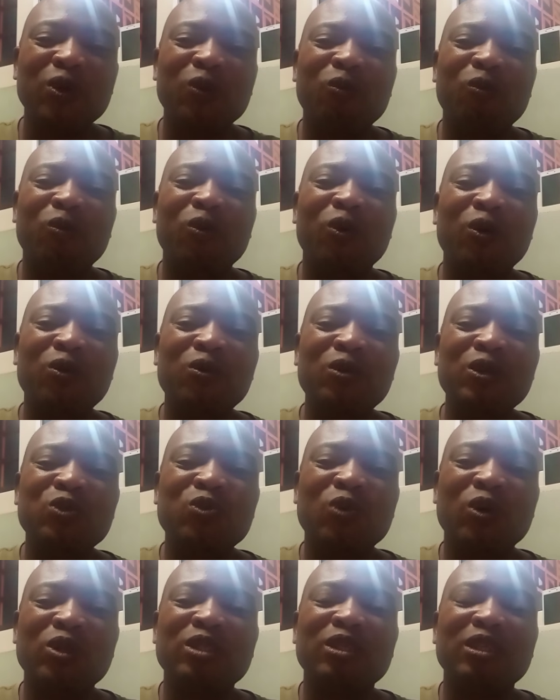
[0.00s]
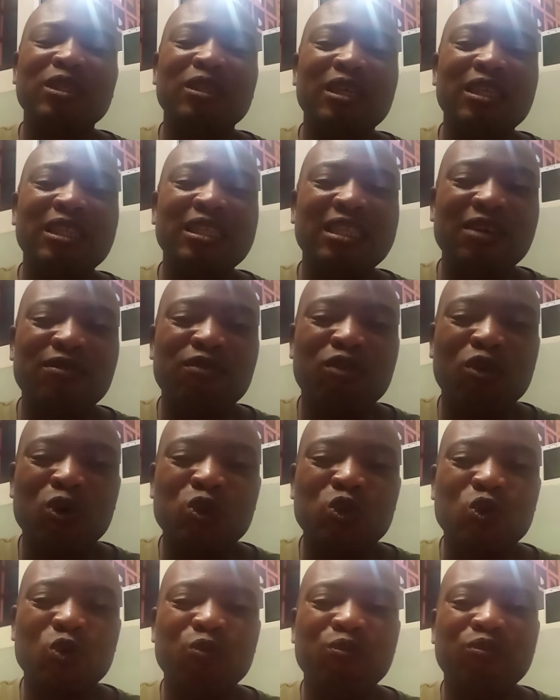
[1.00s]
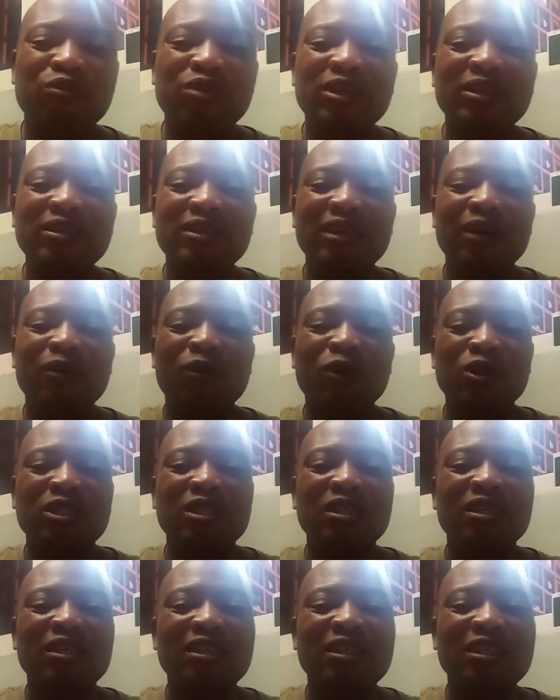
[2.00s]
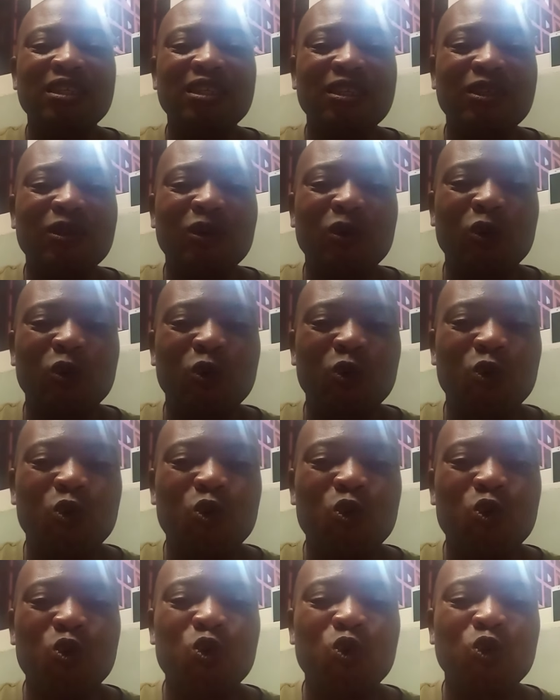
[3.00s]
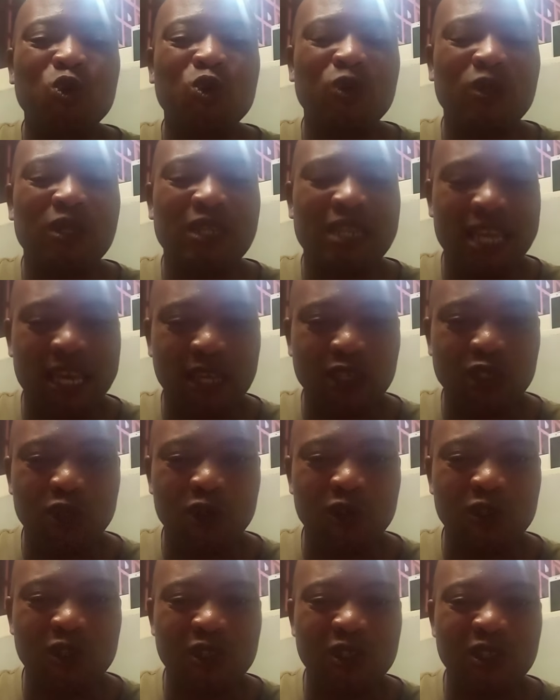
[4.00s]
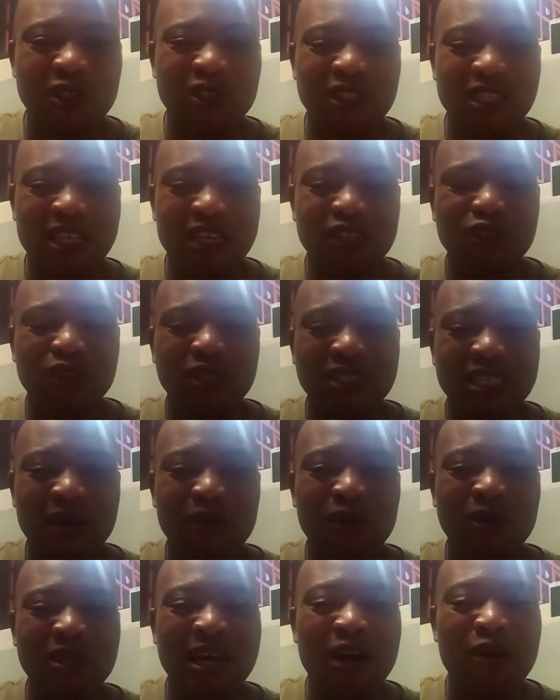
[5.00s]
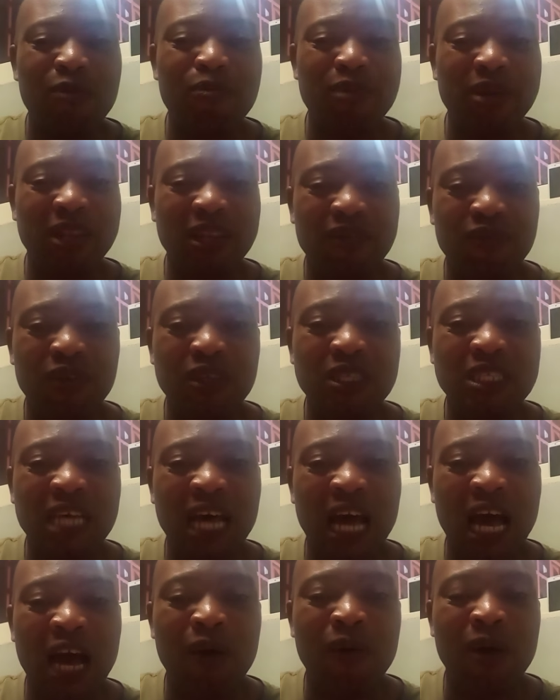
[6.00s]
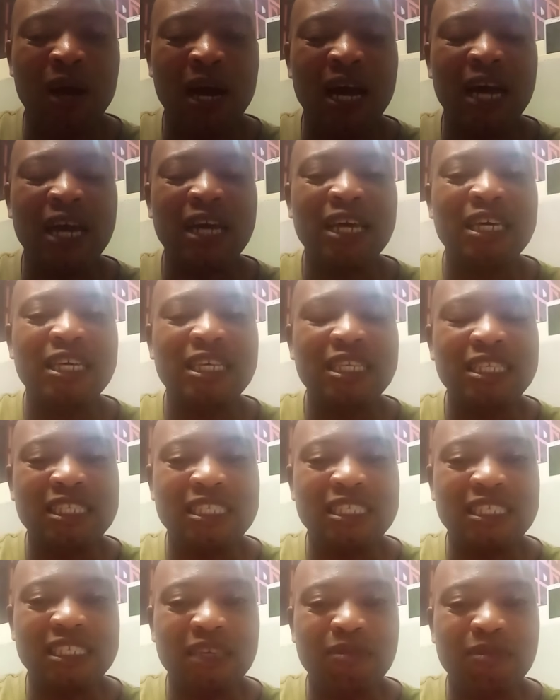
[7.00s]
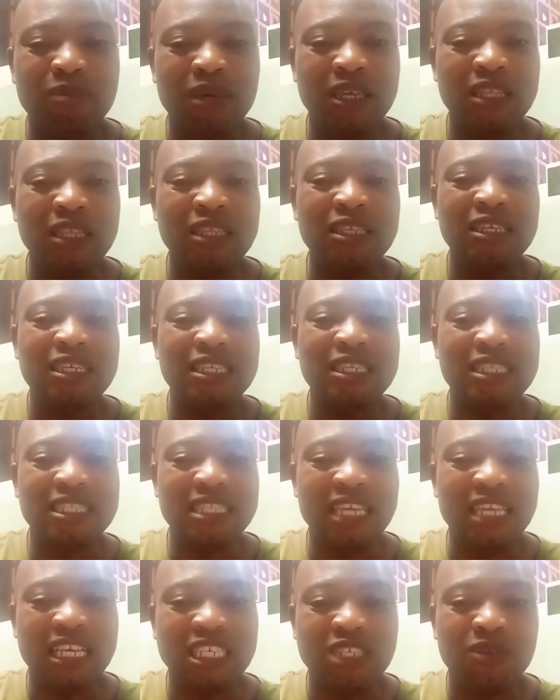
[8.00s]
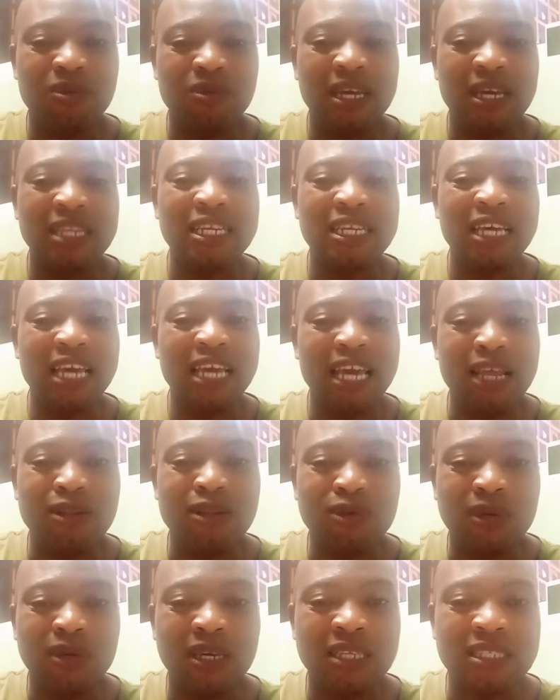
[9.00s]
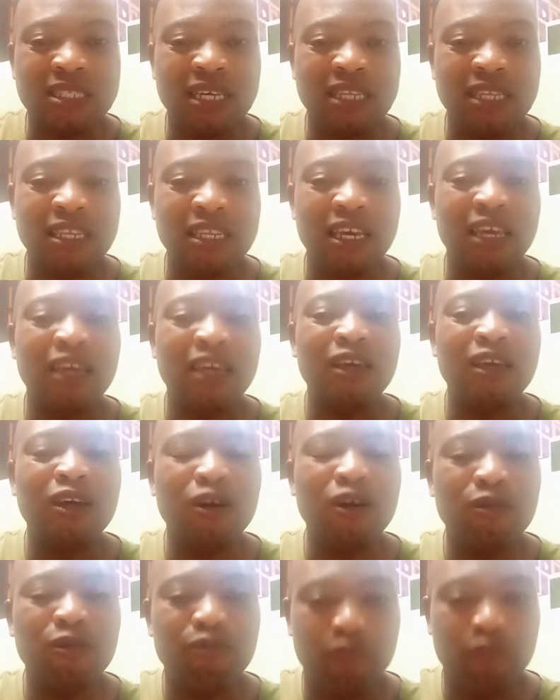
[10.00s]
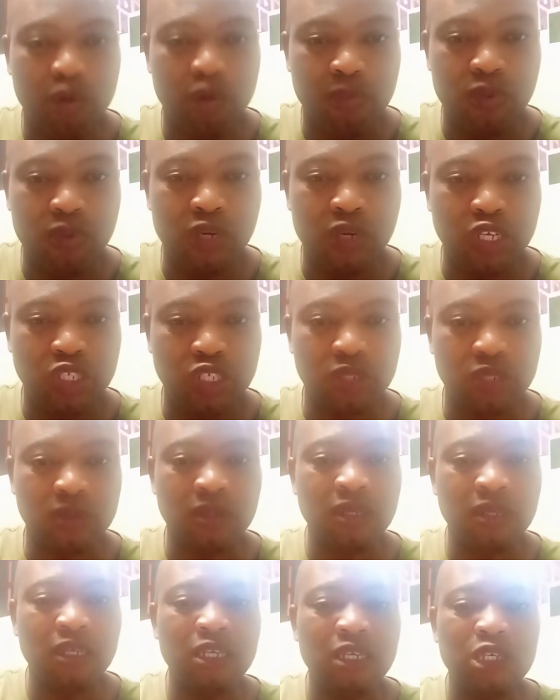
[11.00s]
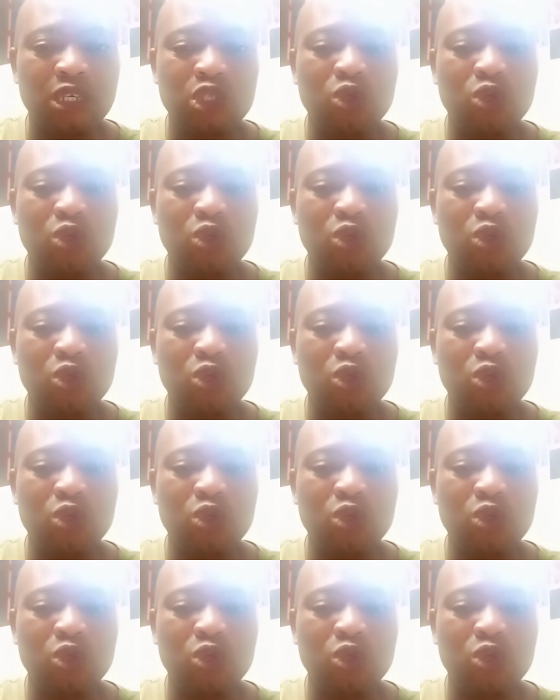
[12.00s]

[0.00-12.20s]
always endeavor to bring good lectures that would benefit our teeming Nigerian educated population. So